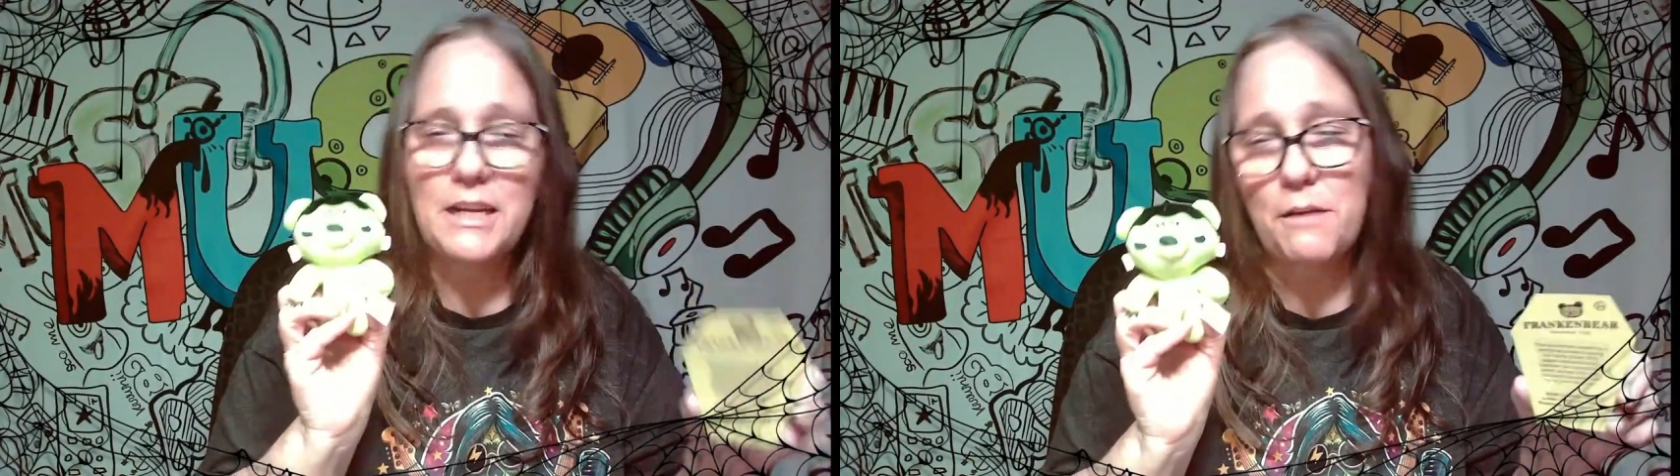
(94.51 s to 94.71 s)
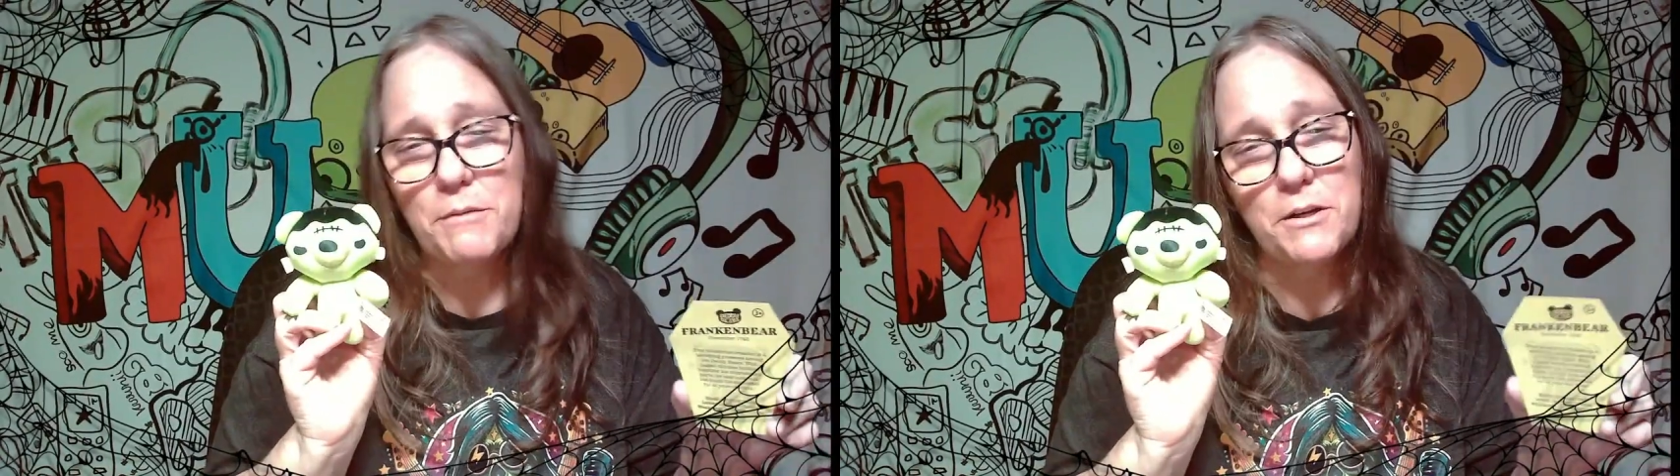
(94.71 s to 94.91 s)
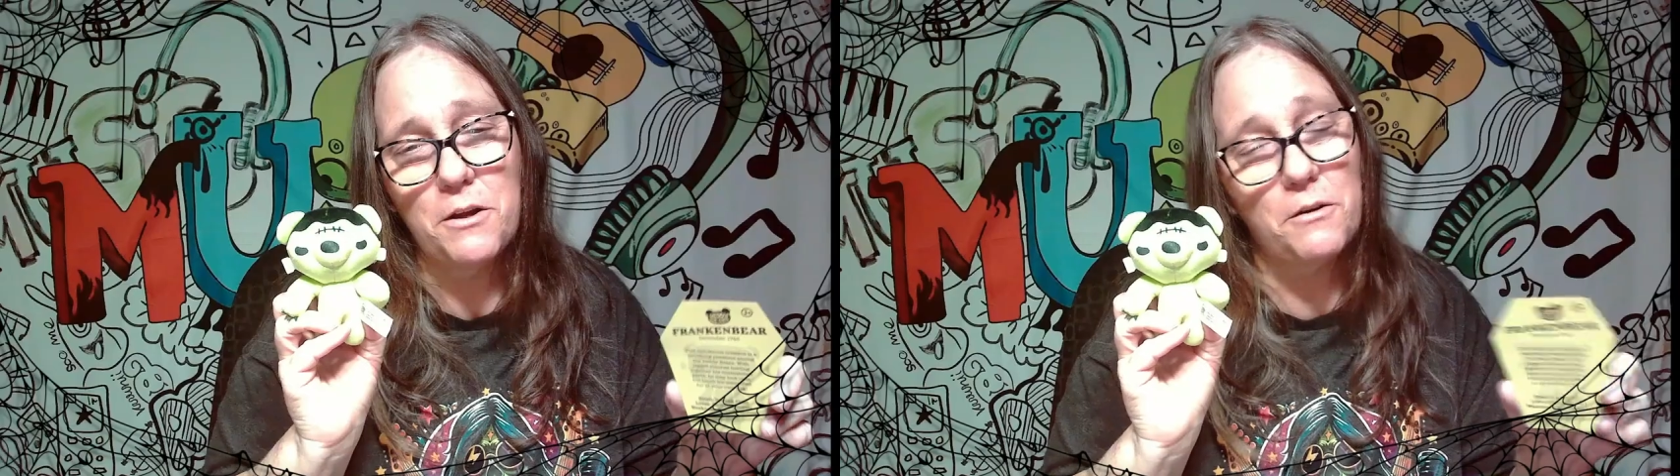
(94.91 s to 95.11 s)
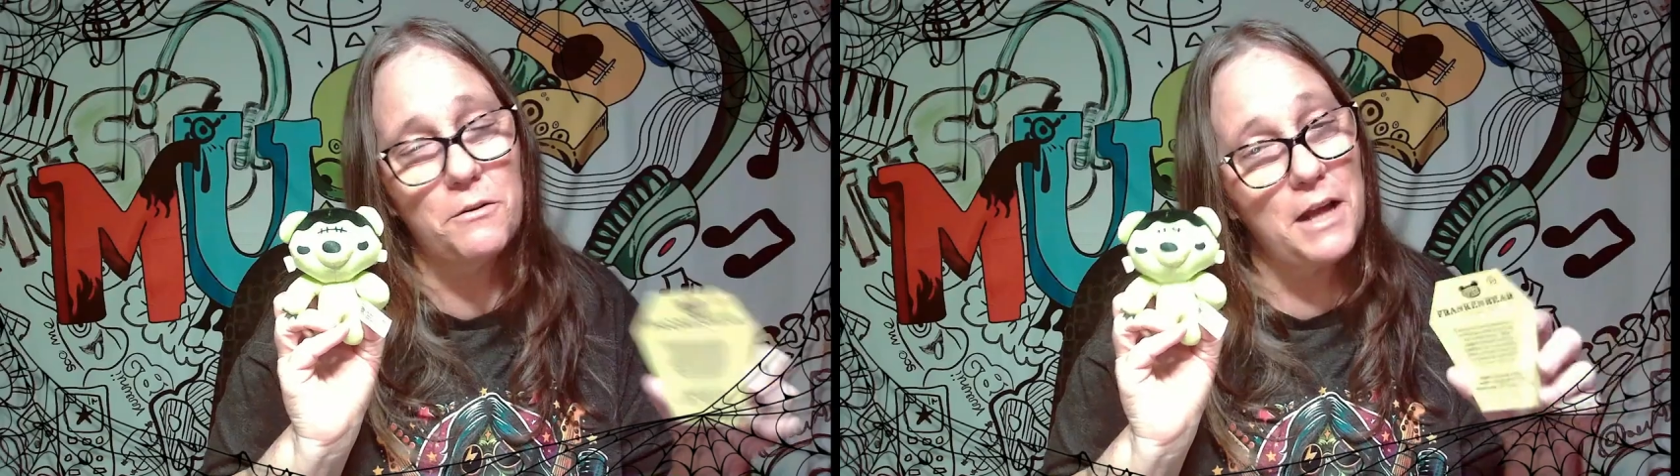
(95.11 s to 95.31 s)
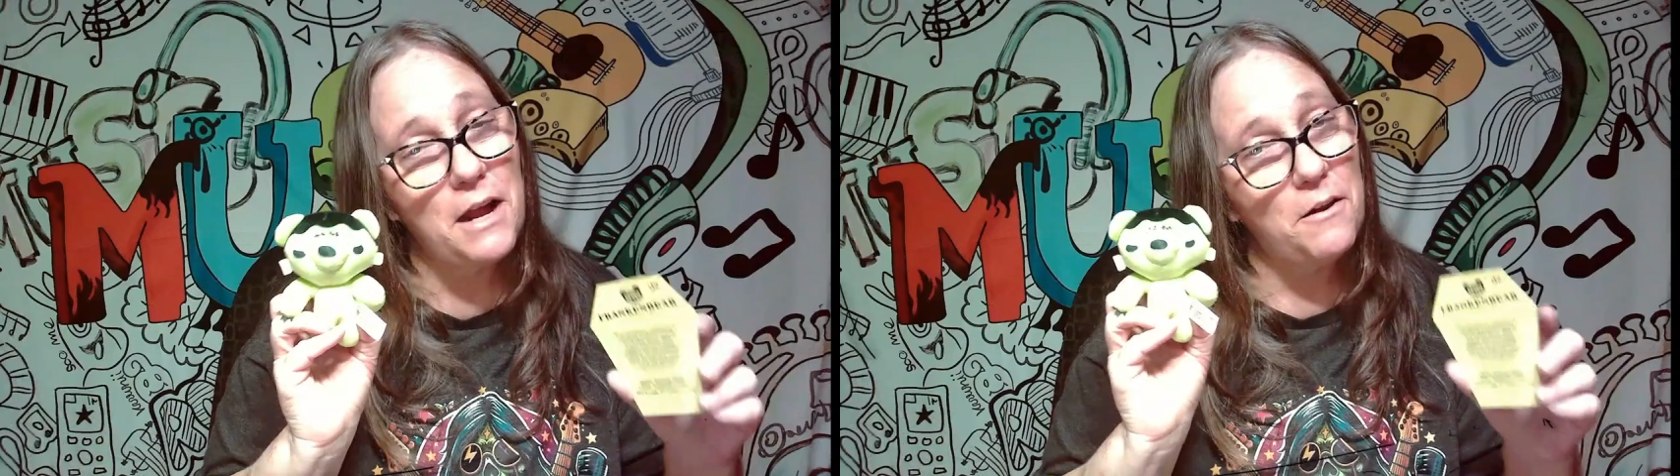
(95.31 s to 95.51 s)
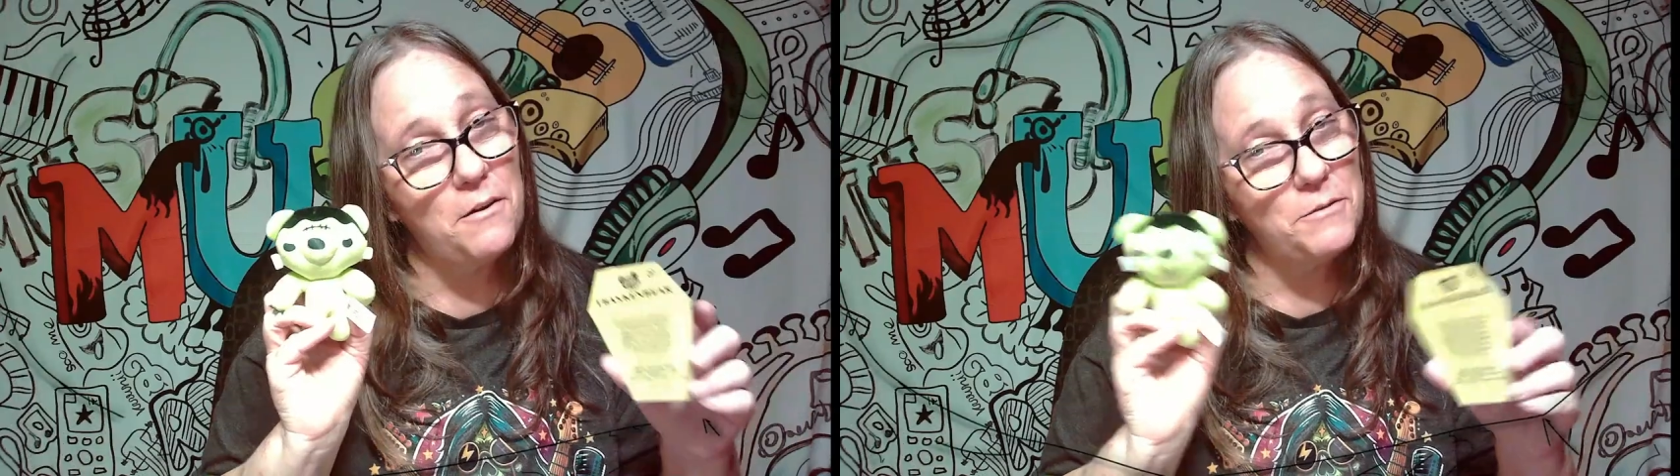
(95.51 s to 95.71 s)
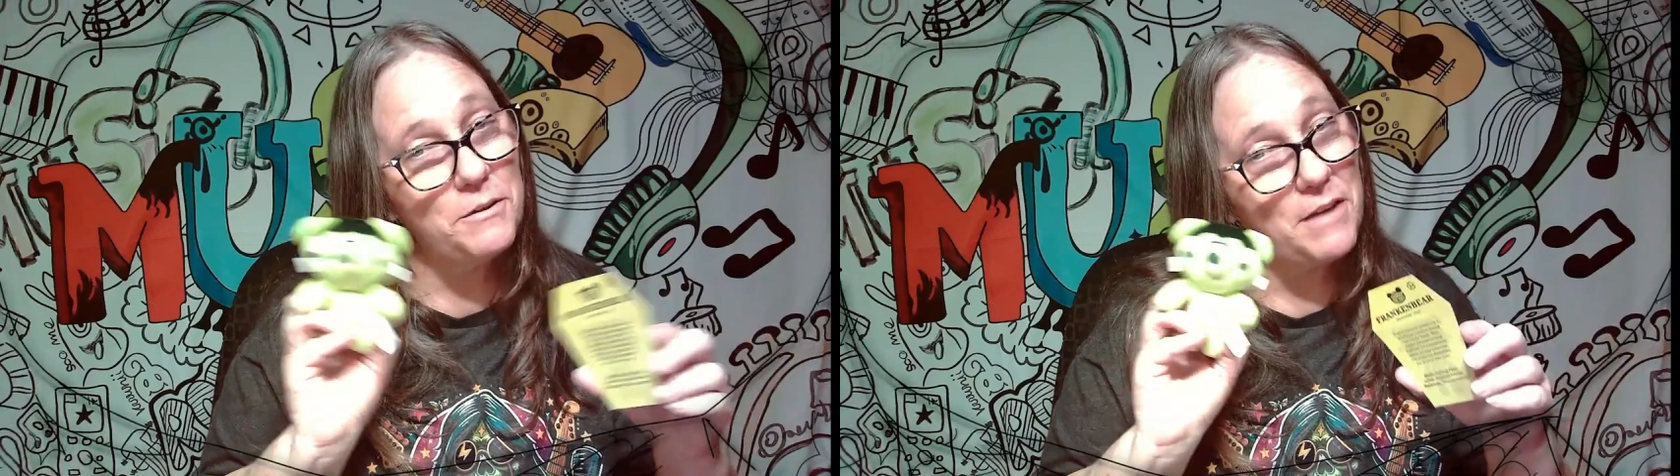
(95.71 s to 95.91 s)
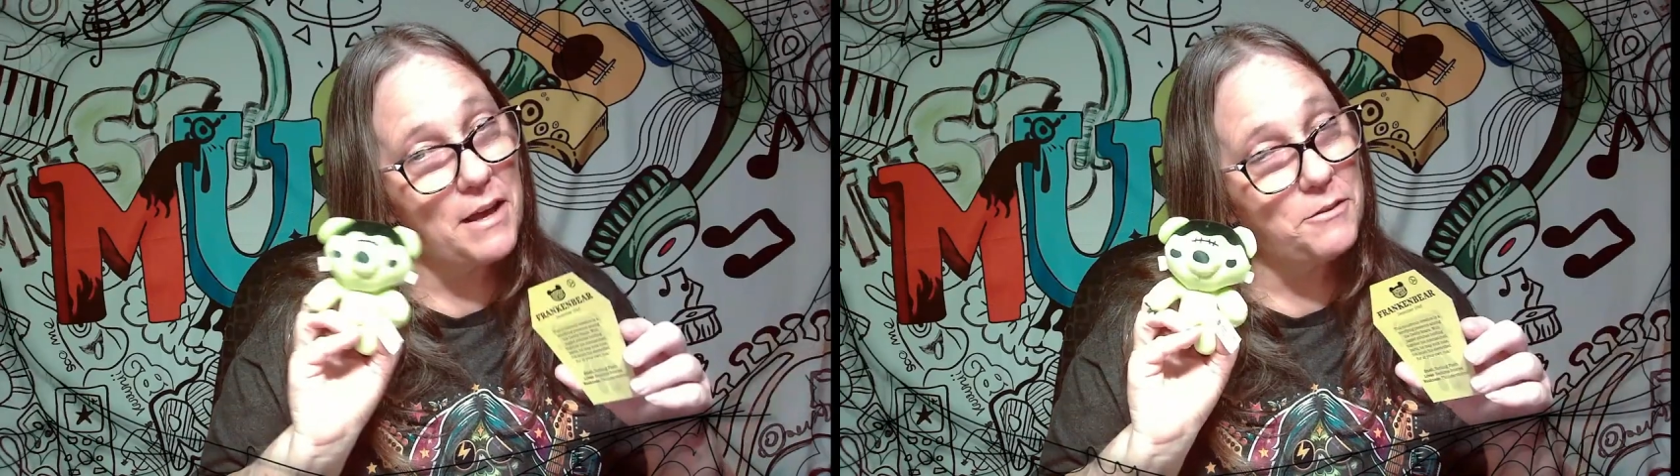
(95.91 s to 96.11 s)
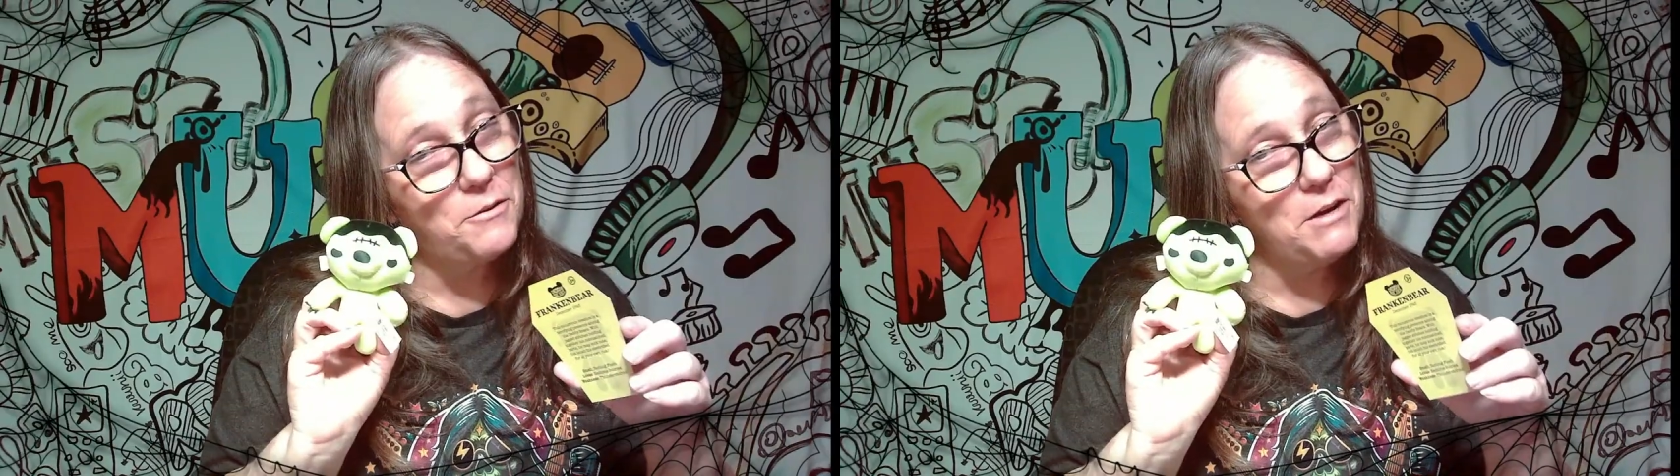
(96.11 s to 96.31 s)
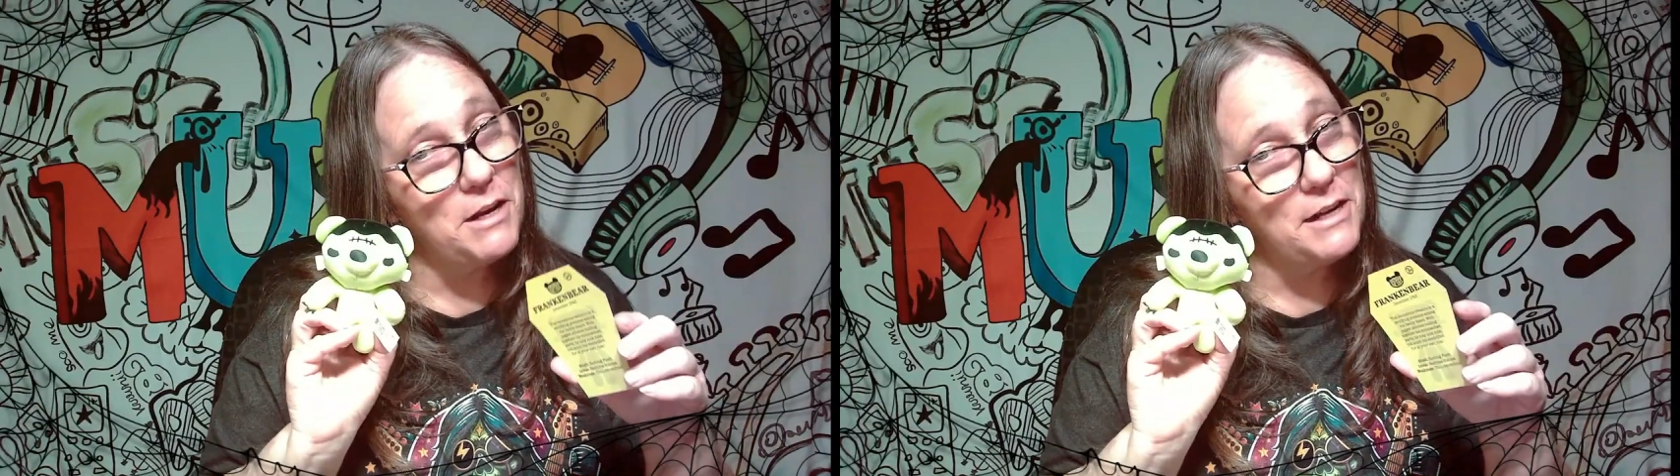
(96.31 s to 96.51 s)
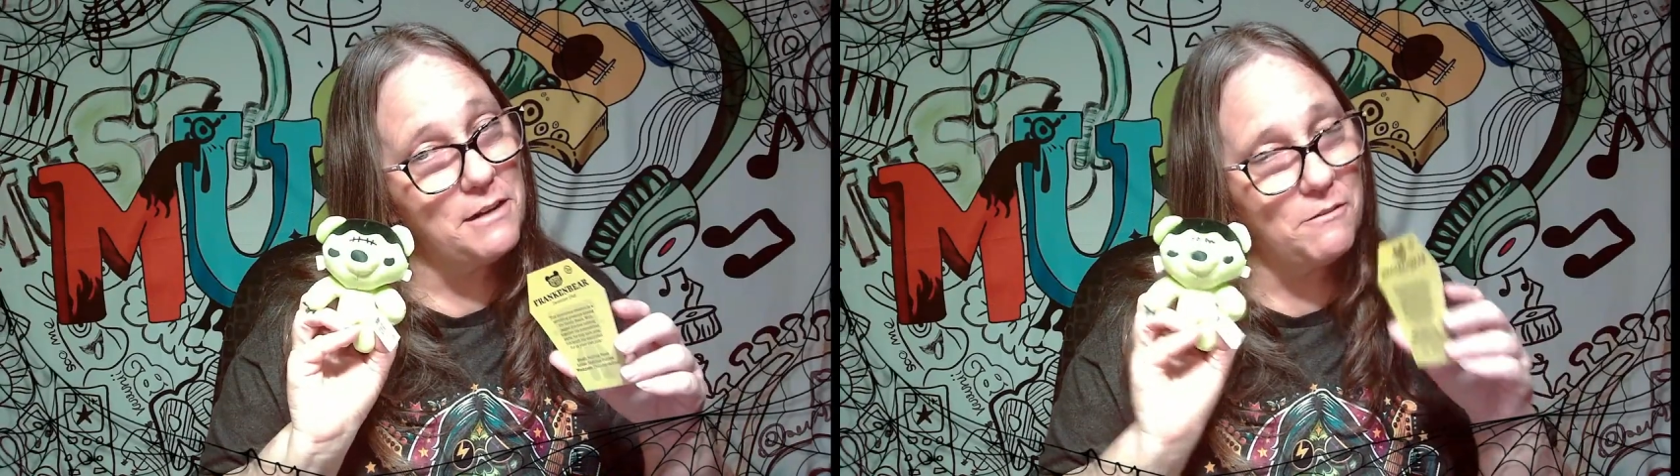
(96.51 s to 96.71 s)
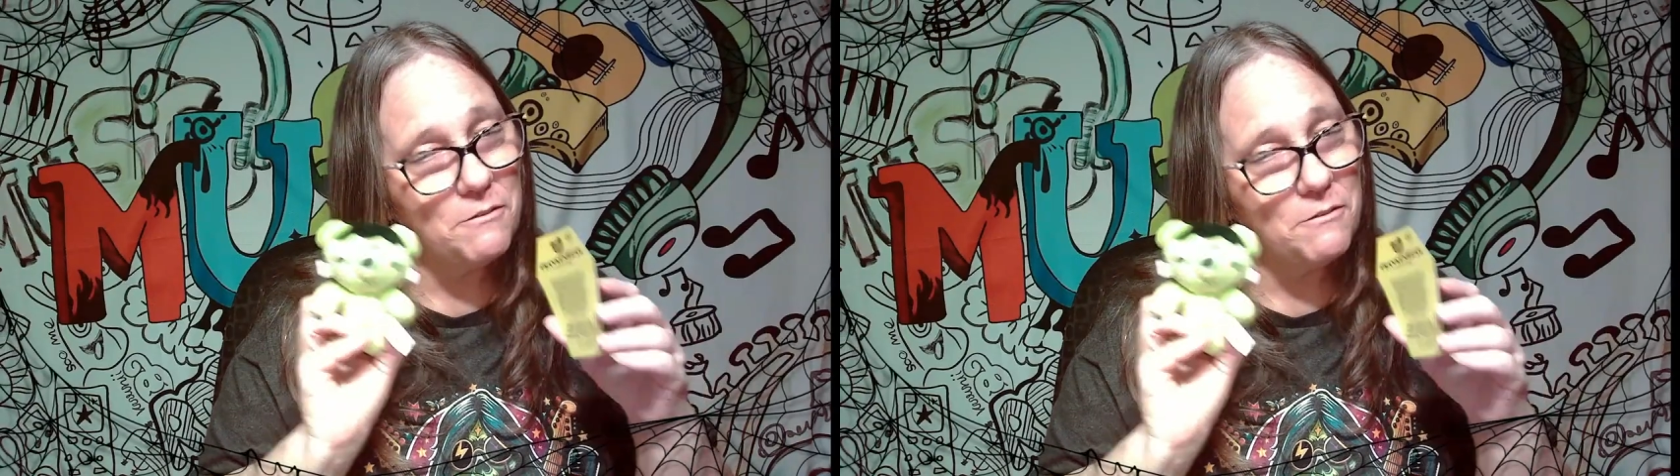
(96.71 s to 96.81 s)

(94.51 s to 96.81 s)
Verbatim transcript: Let me know now. We've had 3.